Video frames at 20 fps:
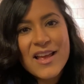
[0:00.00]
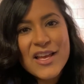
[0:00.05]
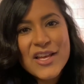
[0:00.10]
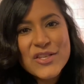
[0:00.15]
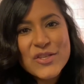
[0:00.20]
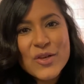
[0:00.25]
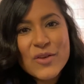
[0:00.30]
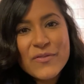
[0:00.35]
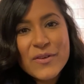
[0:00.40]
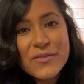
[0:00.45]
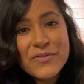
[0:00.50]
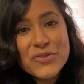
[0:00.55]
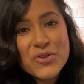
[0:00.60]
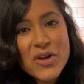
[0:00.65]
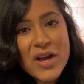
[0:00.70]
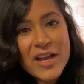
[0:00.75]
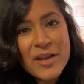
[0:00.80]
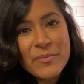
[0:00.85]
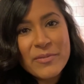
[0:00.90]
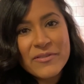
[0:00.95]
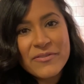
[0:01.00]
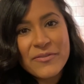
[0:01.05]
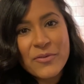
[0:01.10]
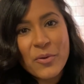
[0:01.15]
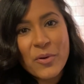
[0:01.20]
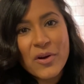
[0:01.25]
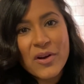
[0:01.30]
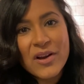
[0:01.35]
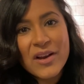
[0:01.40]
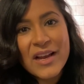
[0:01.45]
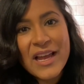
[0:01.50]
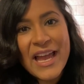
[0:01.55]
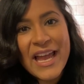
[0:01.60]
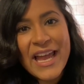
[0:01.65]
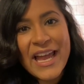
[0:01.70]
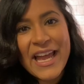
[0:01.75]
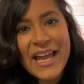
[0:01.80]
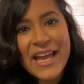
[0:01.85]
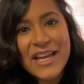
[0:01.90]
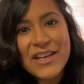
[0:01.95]
So if you've tried before
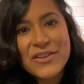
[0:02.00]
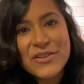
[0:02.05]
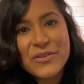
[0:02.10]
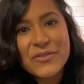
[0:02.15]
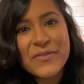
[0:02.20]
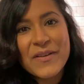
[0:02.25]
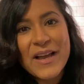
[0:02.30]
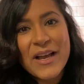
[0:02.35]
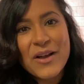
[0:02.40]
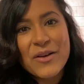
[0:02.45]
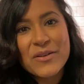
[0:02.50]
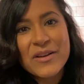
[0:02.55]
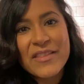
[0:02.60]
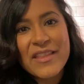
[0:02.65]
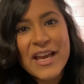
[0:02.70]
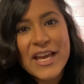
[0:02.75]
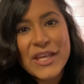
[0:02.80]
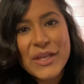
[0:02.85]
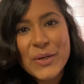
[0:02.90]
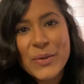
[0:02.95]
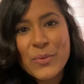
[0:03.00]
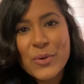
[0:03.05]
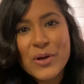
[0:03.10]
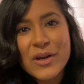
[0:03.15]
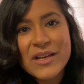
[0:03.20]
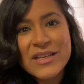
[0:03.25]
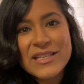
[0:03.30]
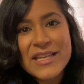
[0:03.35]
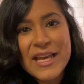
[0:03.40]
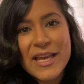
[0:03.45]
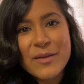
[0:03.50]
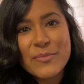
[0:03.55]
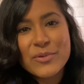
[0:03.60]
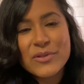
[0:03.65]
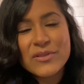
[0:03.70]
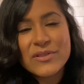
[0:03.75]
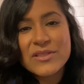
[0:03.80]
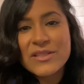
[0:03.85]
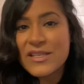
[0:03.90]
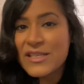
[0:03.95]
and you found that you weren't
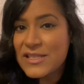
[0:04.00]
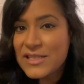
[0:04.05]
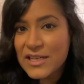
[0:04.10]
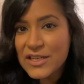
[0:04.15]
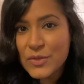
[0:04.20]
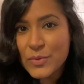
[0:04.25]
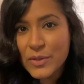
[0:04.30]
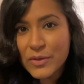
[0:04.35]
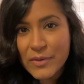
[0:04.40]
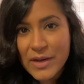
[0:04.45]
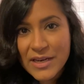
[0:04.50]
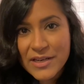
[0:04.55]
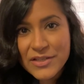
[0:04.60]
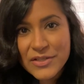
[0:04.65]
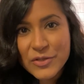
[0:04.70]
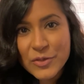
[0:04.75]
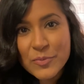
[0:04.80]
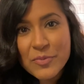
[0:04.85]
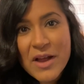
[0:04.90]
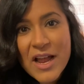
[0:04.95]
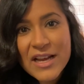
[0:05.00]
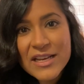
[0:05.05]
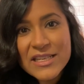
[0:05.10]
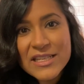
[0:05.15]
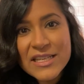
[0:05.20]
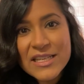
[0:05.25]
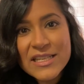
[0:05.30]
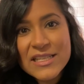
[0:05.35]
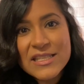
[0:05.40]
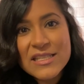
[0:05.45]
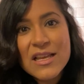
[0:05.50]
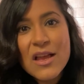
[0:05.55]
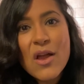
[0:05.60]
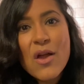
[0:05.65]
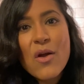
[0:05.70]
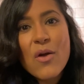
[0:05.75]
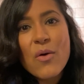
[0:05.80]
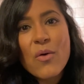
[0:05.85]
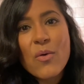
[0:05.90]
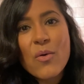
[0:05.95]
able to stick to a gratitude practice,
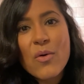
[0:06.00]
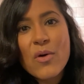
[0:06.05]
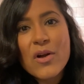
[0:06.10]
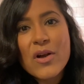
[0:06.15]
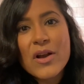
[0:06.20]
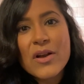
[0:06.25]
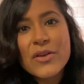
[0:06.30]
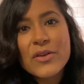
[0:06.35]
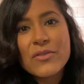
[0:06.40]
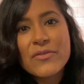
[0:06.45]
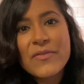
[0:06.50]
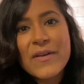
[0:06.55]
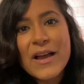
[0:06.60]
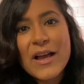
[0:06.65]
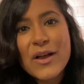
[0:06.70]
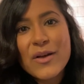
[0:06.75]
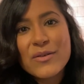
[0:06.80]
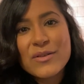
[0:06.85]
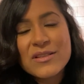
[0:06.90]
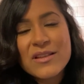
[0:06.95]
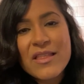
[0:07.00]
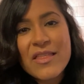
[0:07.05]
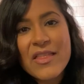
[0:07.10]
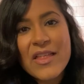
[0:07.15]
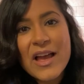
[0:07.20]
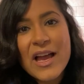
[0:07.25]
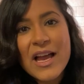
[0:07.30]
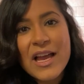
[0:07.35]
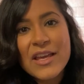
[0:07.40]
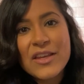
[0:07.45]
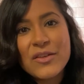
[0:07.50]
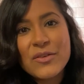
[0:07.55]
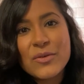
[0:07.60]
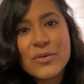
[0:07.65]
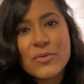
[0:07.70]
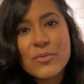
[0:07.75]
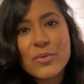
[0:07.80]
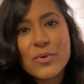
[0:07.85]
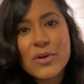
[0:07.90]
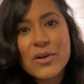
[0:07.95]
or you found that
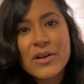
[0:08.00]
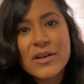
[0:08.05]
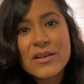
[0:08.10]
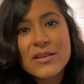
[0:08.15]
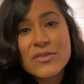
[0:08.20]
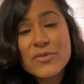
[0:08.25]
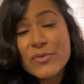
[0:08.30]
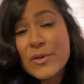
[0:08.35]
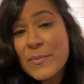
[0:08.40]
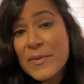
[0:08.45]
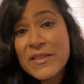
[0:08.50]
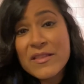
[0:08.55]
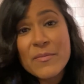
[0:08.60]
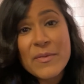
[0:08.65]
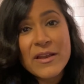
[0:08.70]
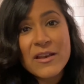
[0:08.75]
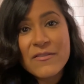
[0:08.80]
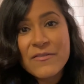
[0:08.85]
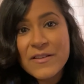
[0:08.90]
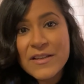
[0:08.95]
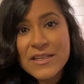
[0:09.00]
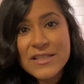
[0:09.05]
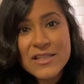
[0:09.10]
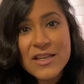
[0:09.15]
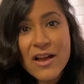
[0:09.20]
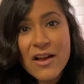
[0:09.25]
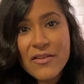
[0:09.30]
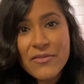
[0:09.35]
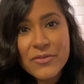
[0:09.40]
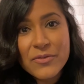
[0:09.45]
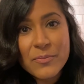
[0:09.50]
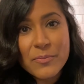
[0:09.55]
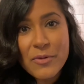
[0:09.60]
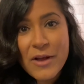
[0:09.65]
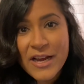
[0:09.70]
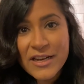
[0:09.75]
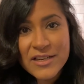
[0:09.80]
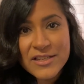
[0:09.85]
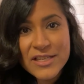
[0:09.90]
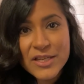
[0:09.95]
you weren't reaping the benefits of
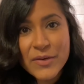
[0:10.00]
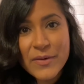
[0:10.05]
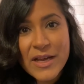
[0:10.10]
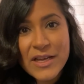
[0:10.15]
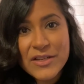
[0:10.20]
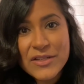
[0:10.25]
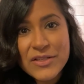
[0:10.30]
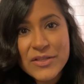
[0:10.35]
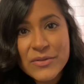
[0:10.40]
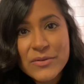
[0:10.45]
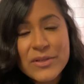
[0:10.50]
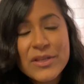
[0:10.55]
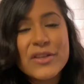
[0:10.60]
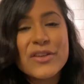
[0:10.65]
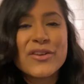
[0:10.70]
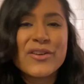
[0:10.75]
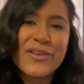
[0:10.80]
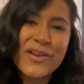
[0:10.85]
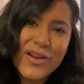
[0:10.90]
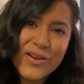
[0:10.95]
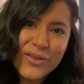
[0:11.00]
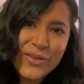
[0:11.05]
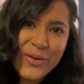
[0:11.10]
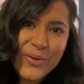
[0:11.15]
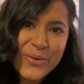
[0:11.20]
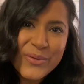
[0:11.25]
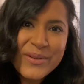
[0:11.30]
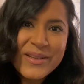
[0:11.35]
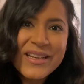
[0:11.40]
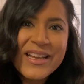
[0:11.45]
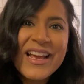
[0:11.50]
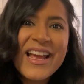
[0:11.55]
practicing gratitude, you're not alone.